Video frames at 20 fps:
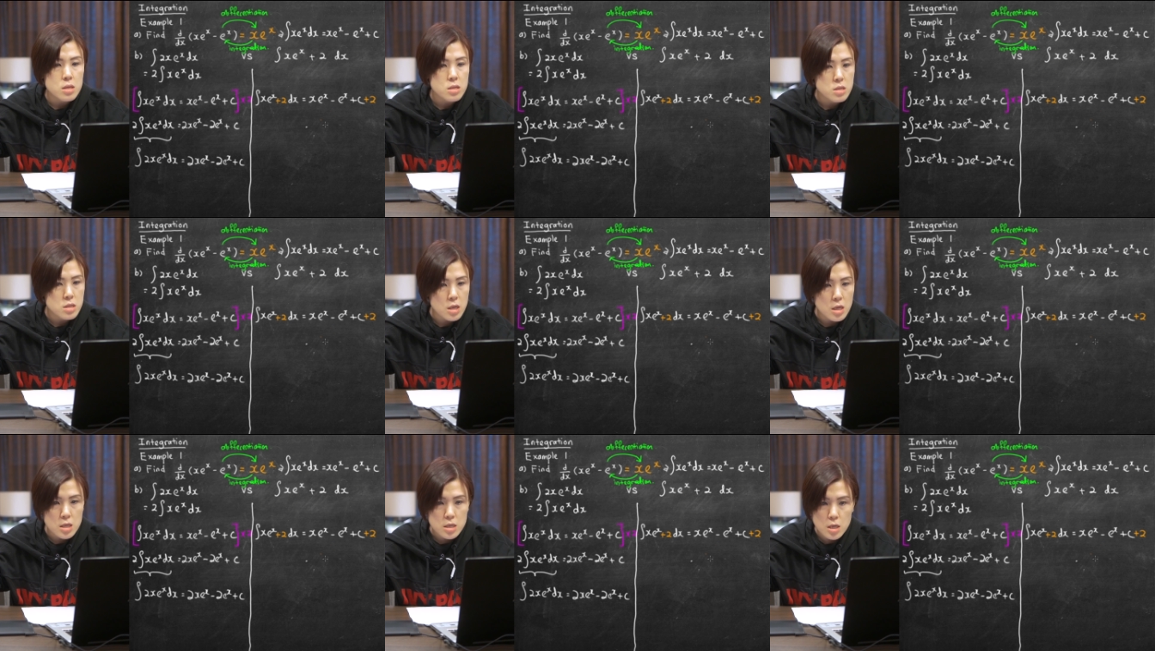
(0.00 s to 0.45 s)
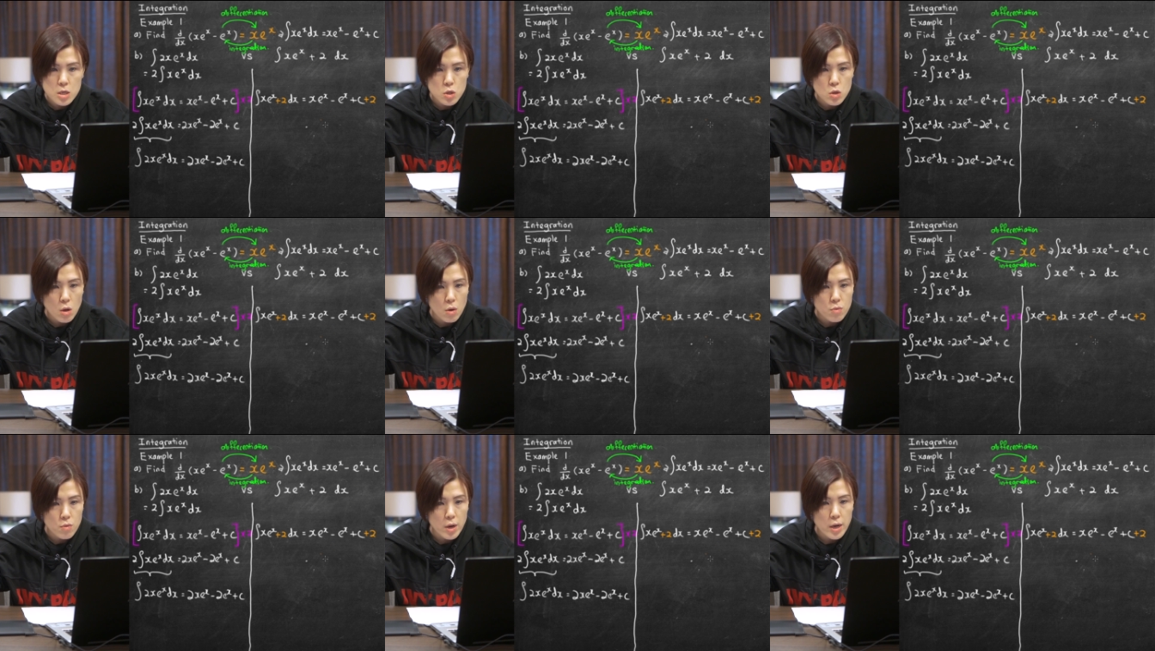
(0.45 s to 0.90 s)
This is
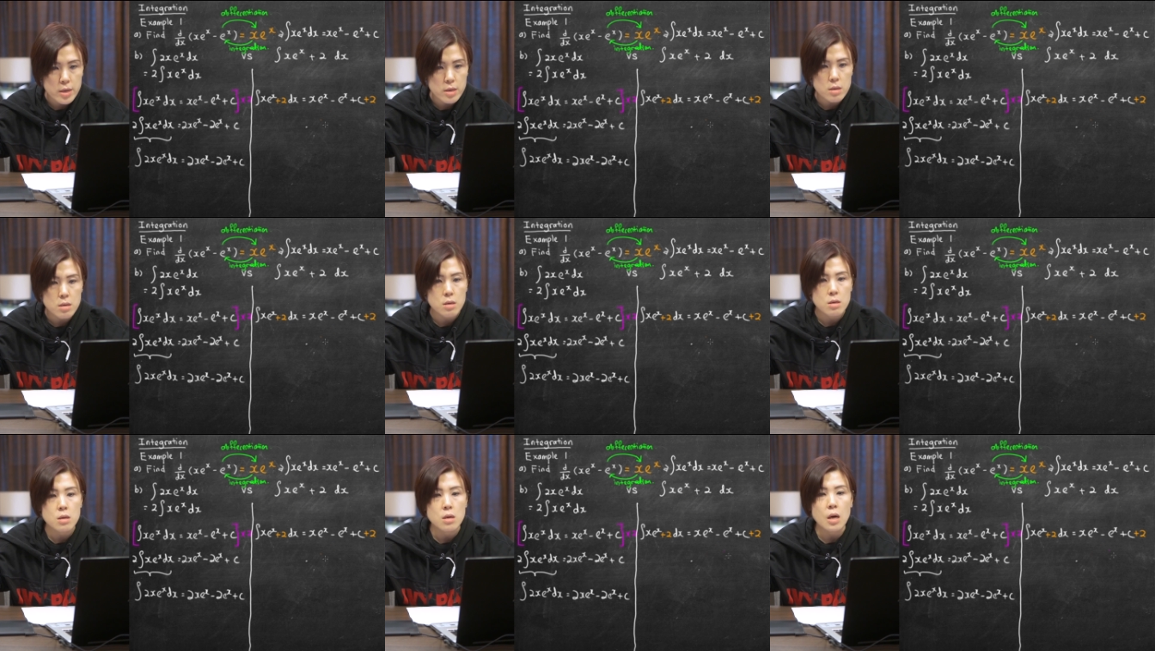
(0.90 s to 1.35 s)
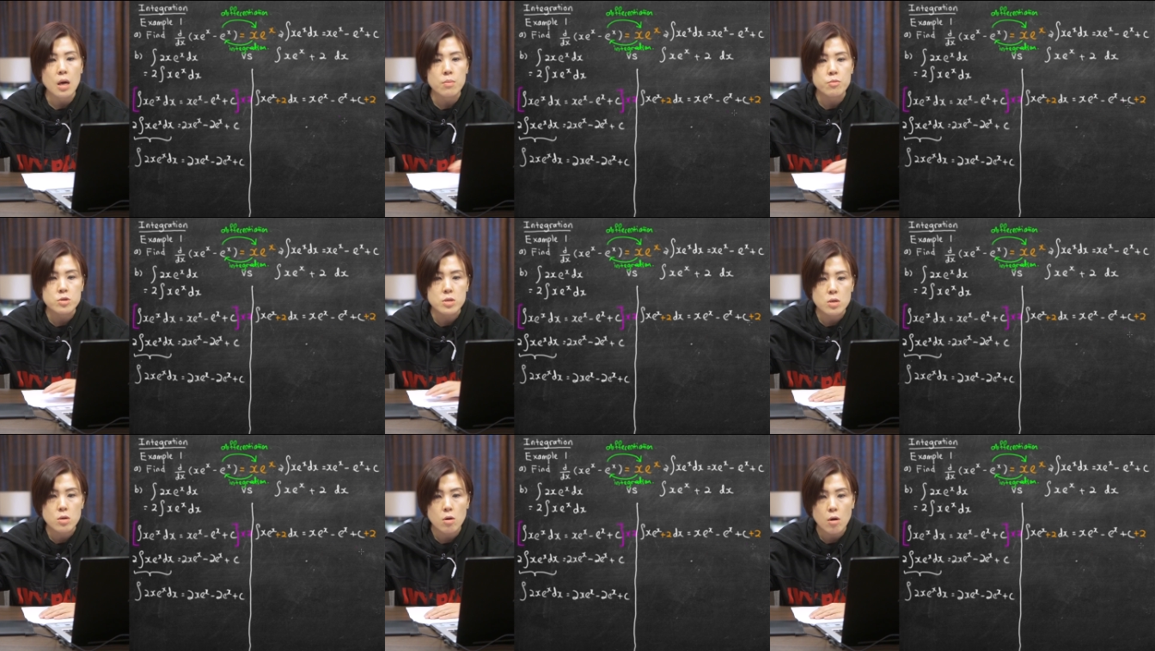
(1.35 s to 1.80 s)
not right. I
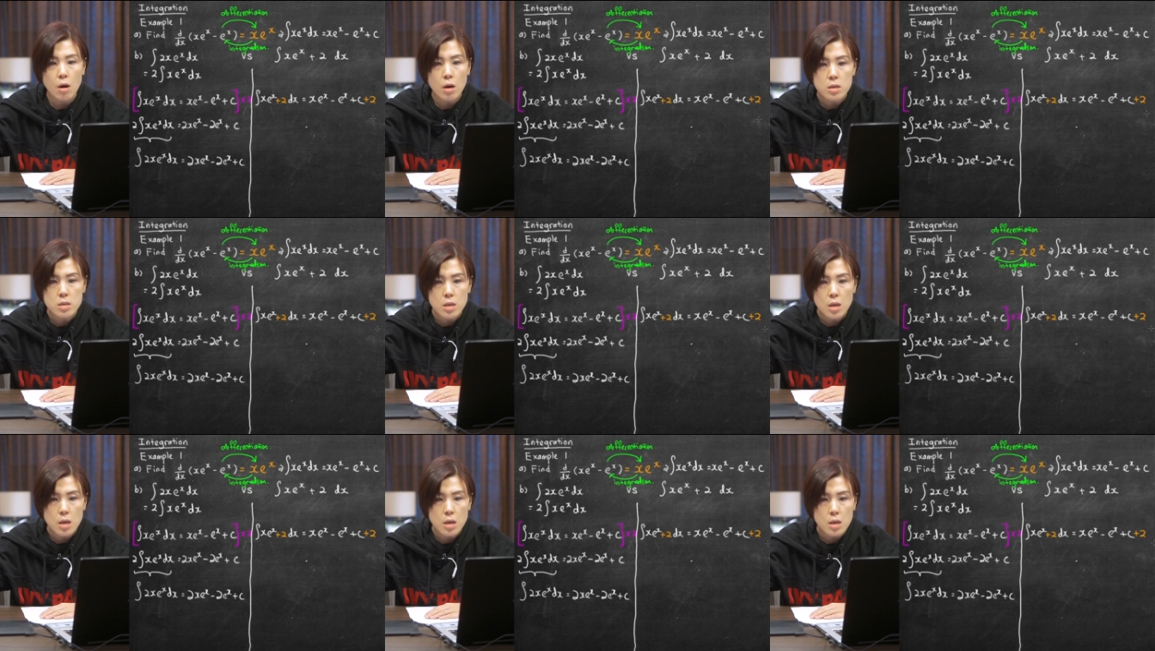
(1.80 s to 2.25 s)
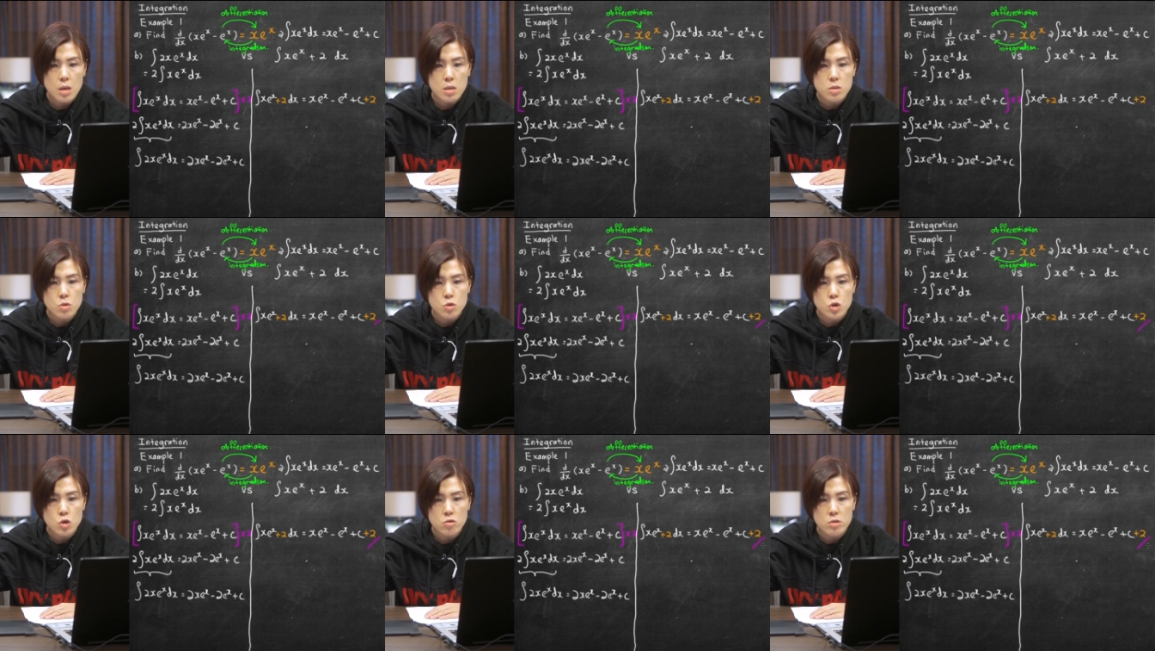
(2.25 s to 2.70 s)
put a cross here
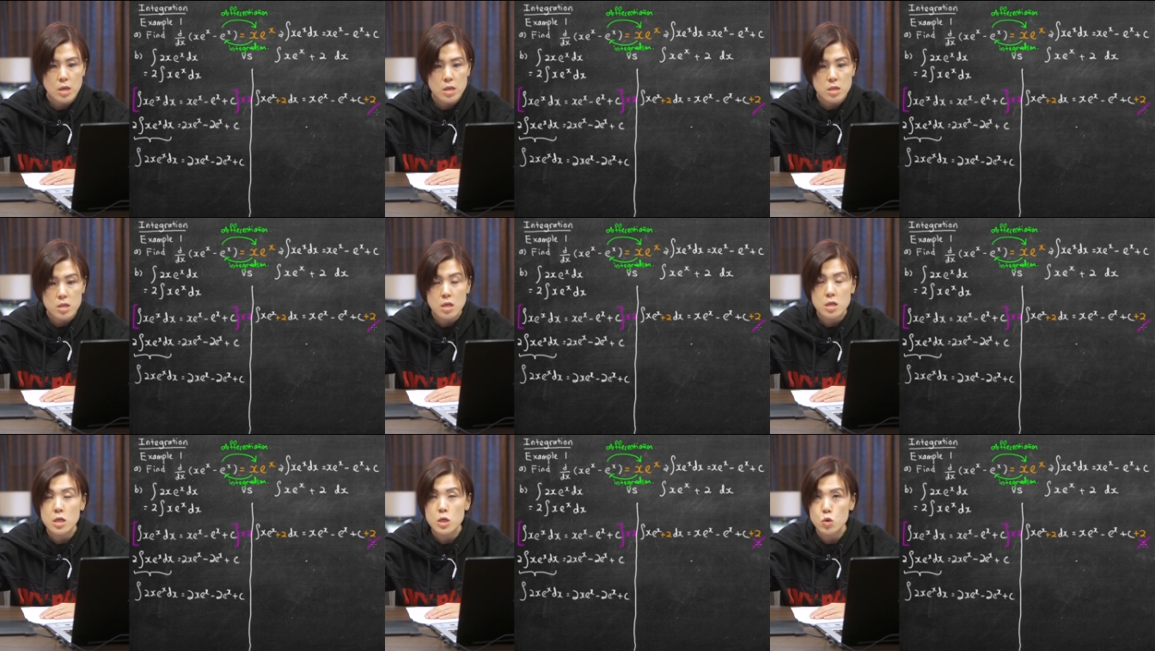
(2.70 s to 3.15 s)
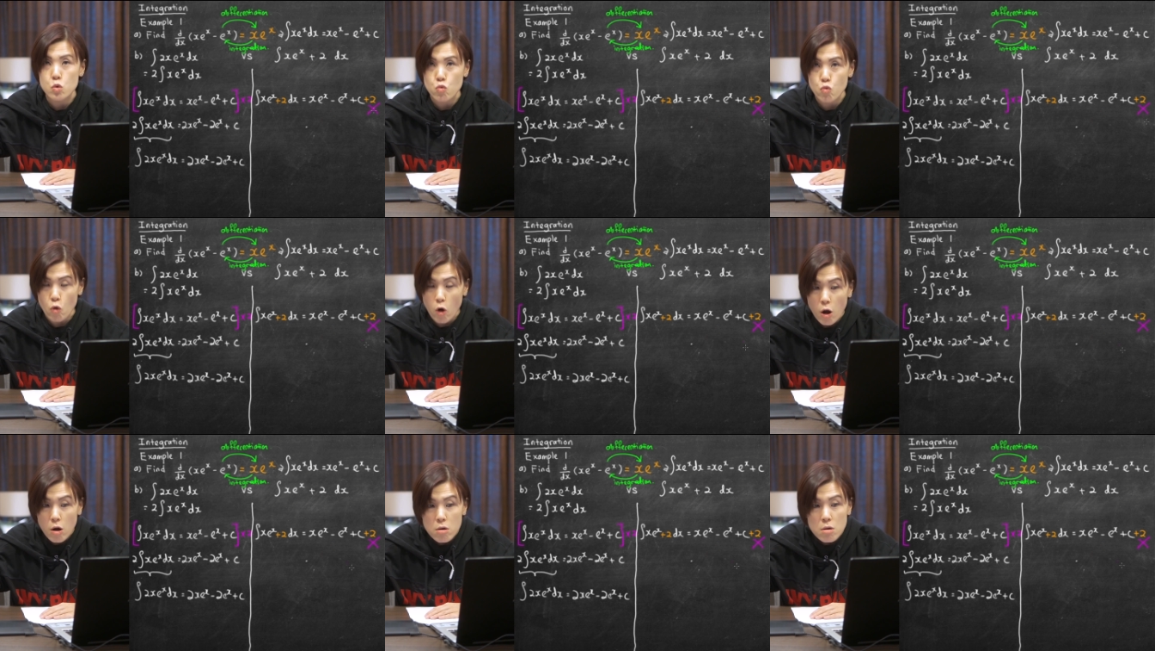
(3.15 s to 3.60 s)
to show that this is
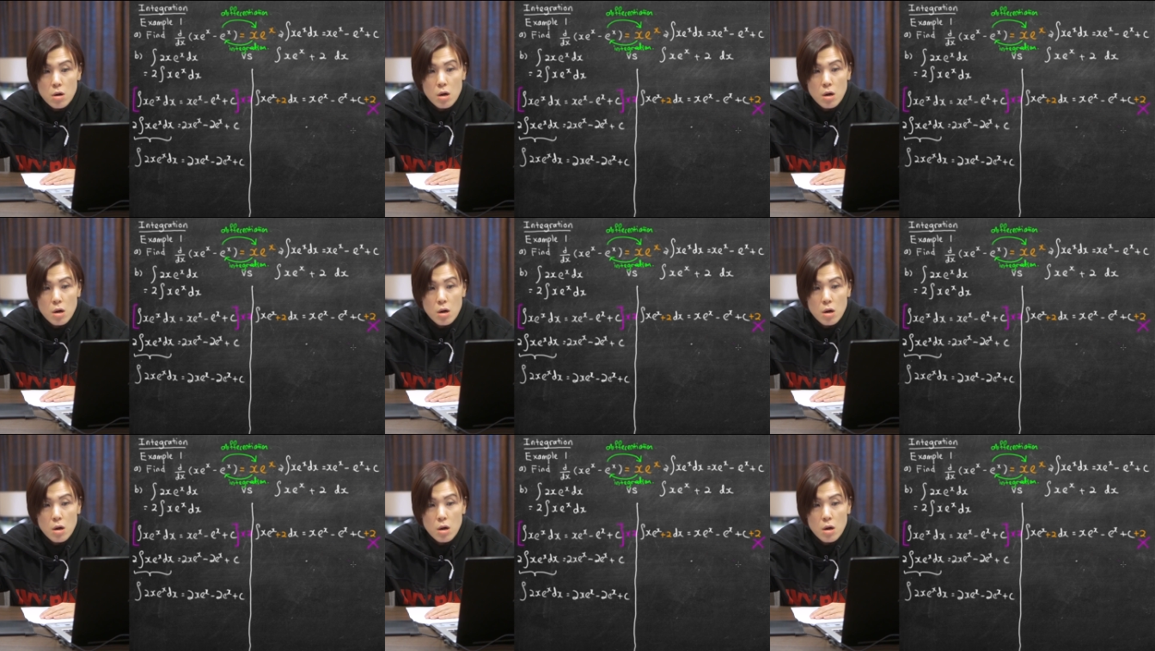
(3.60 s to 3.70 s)
wrong.